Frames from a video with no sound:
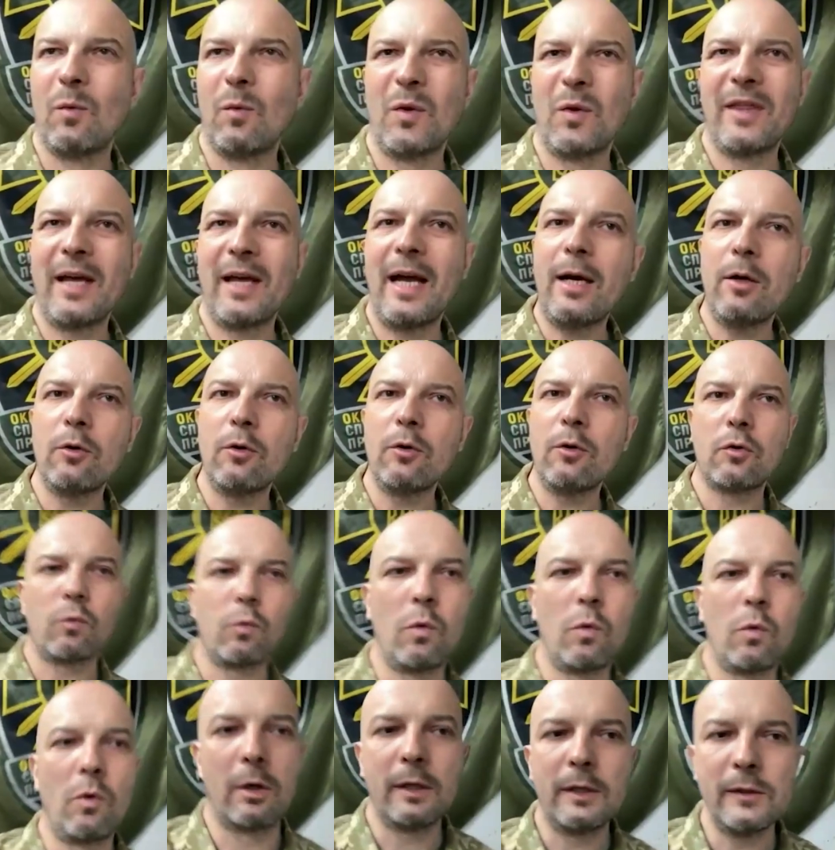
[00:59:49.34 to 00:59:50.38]
Without
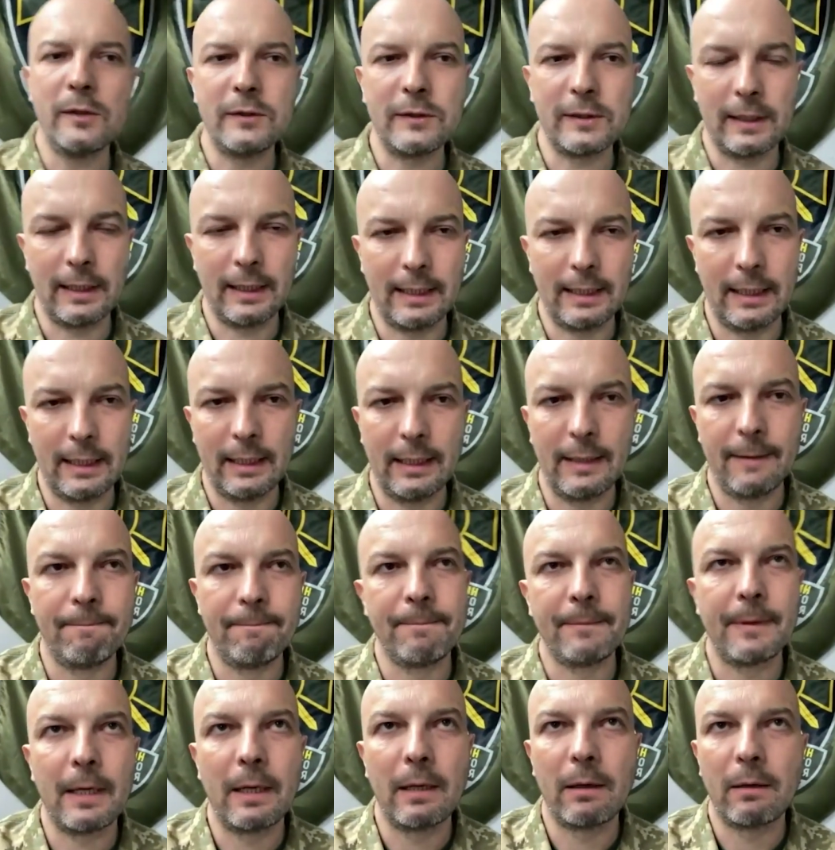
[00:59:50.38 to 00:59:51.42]
wars,
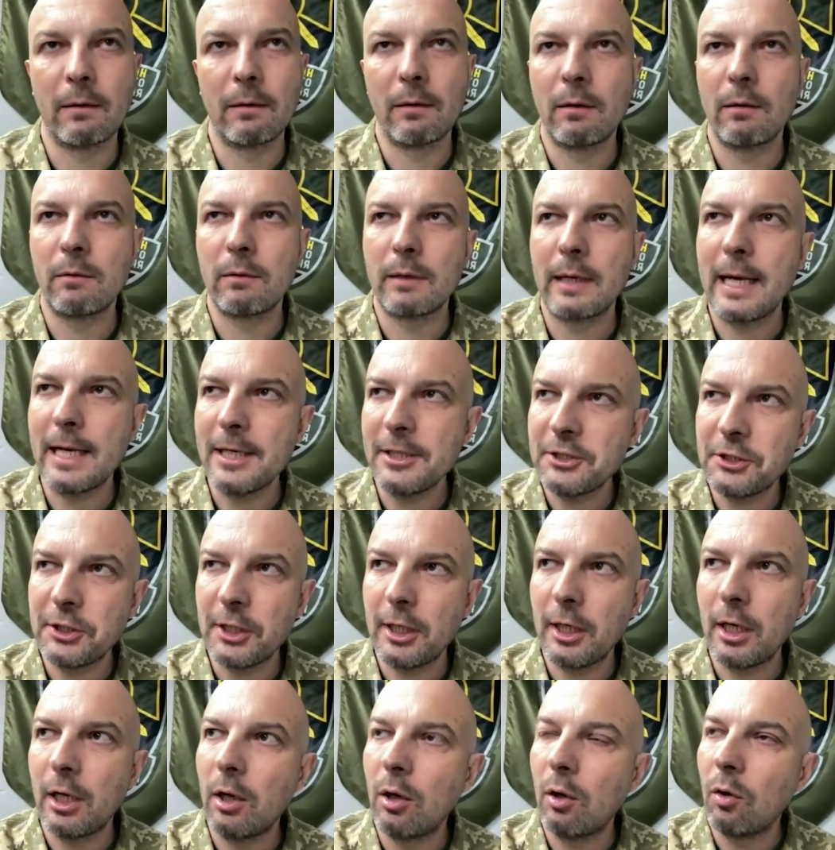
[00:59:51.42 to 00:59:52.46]
um,
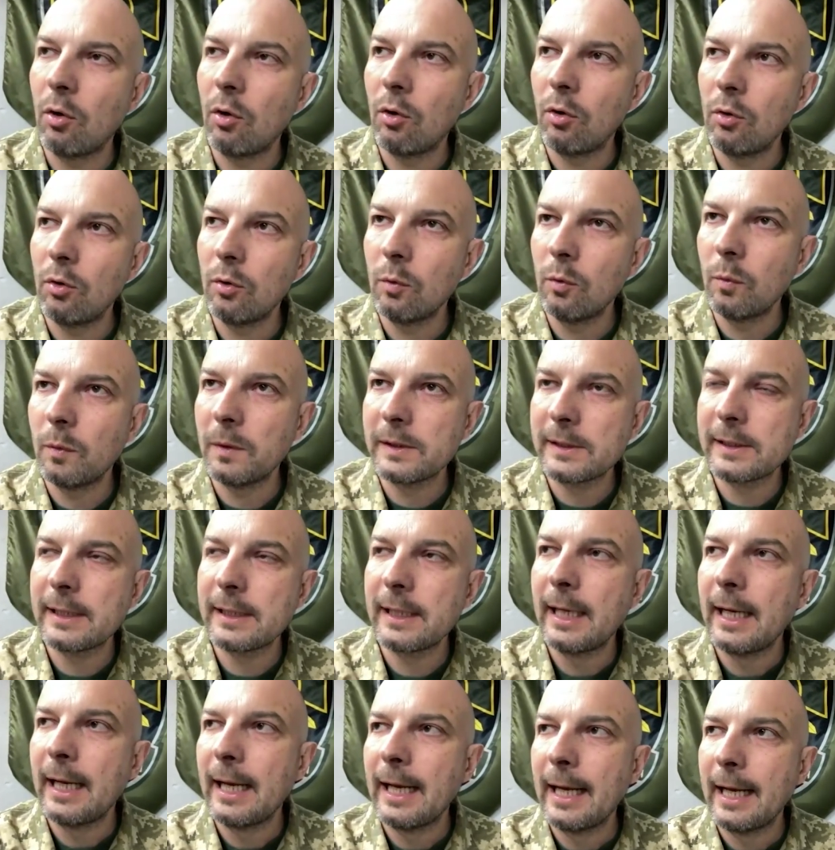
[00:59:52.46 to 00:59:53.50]
Russia always
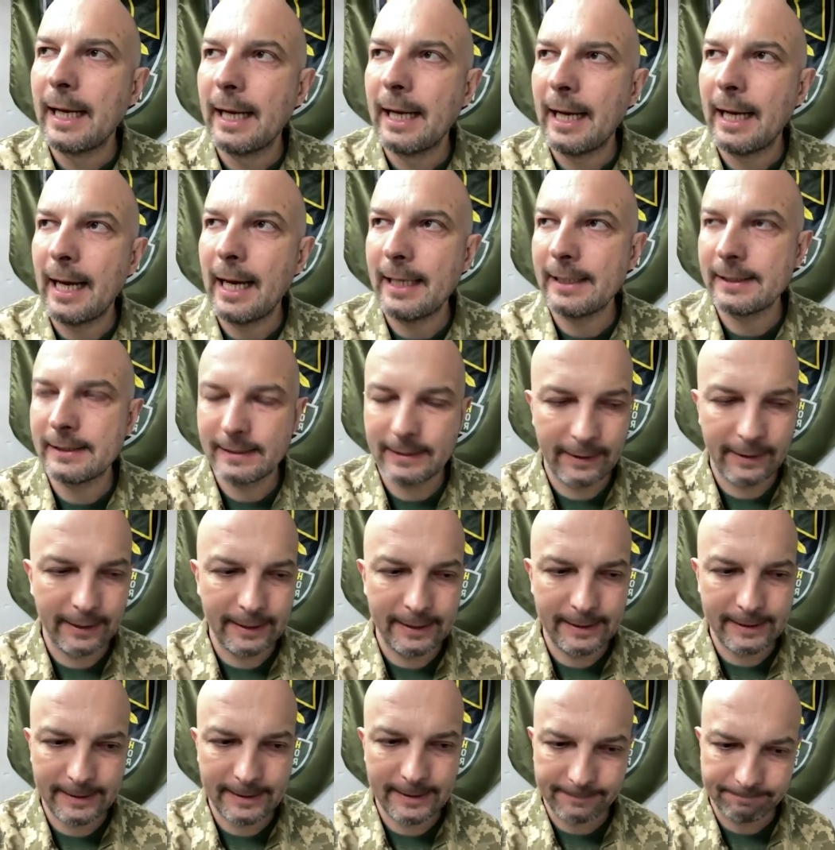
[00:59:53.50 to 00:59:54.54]
has
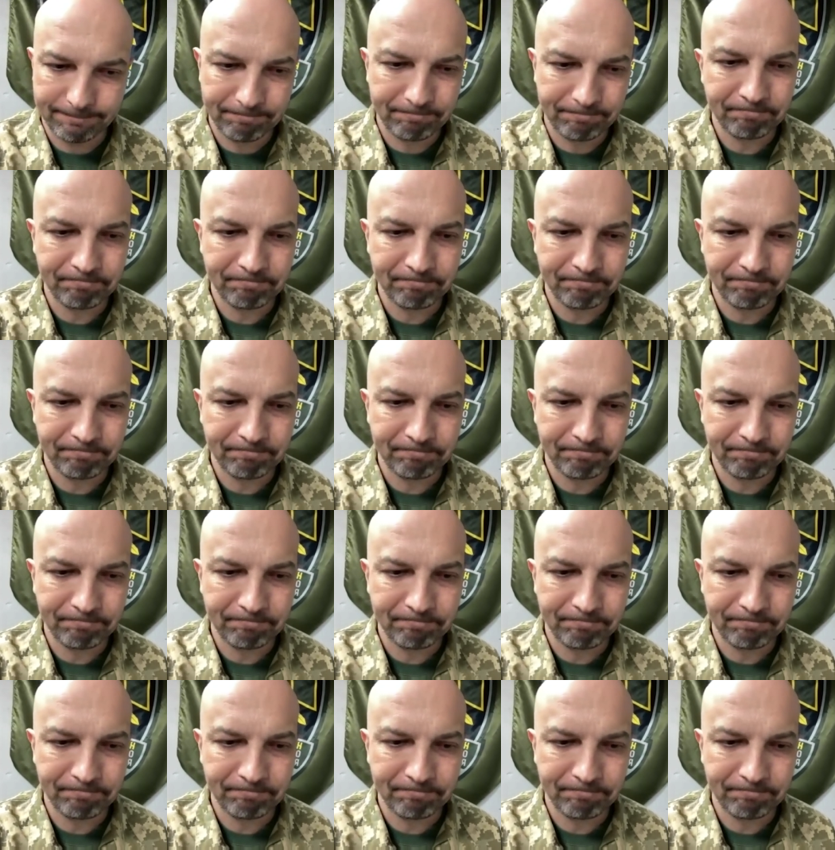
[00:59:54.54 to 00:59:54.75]
this